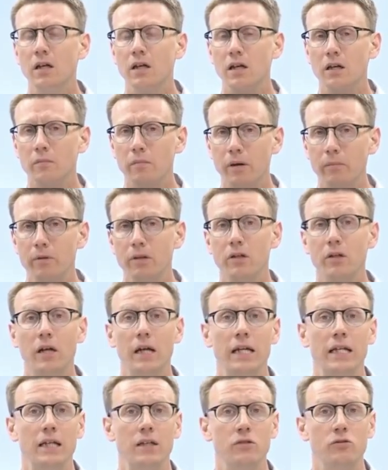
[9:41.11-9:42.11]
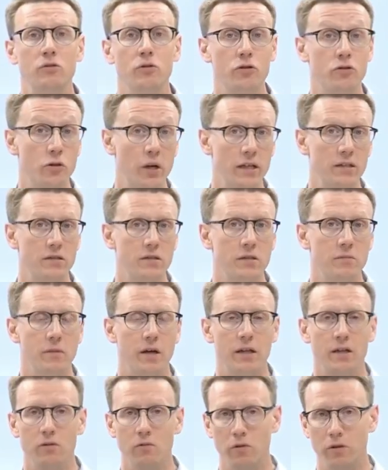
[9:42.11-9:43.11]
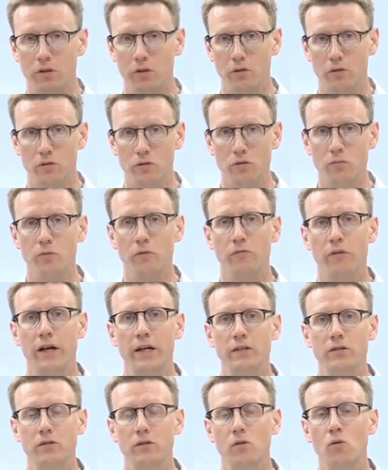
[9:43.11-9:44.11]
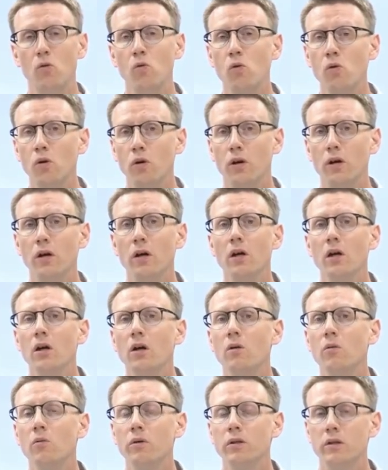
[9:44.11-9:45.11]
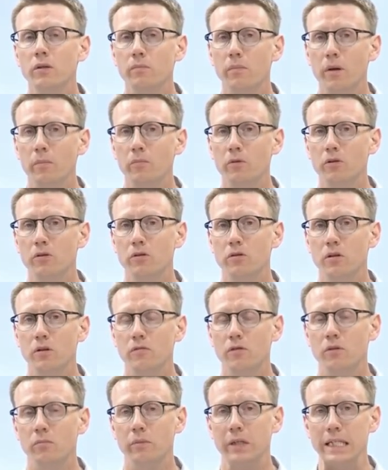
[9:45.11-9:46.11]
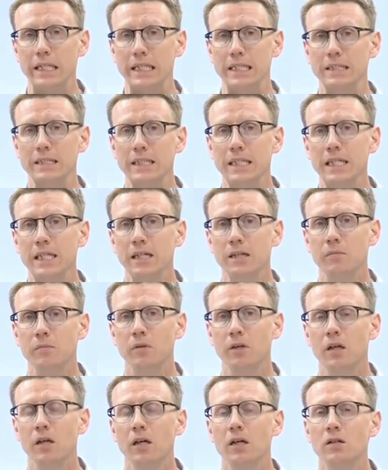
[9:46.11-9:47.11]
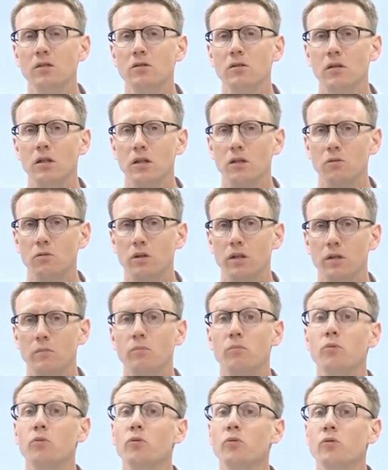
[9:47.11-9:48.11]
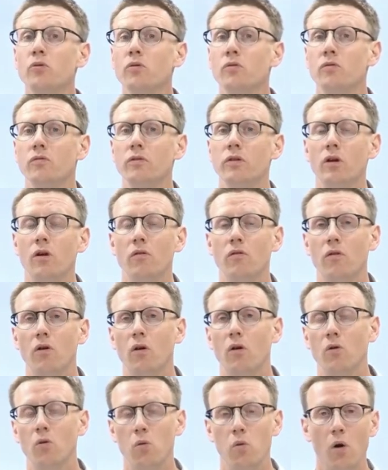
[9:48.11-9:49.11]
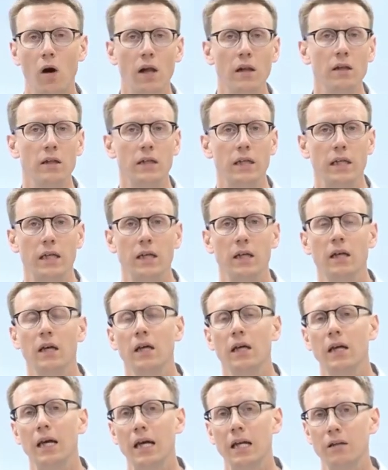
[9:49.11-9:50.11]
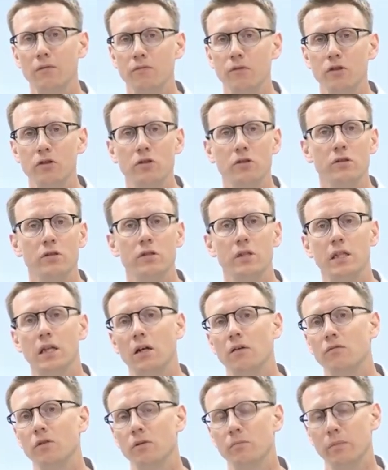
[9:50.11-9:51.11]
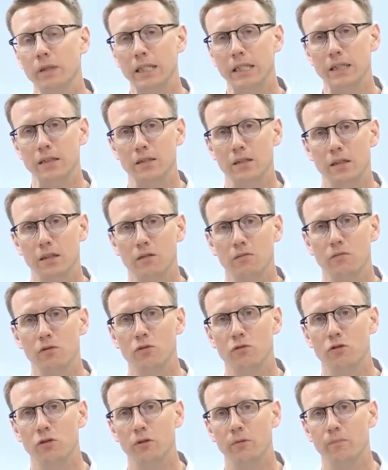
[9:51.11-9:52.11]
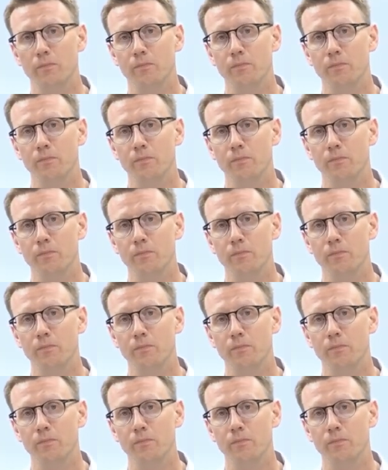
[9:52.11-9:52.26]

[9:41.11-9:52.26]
it might be a good idea to address them either with your supervisor or with the members of your meeting team so that you can improve the overall quality and efficiency of your meetings in the future.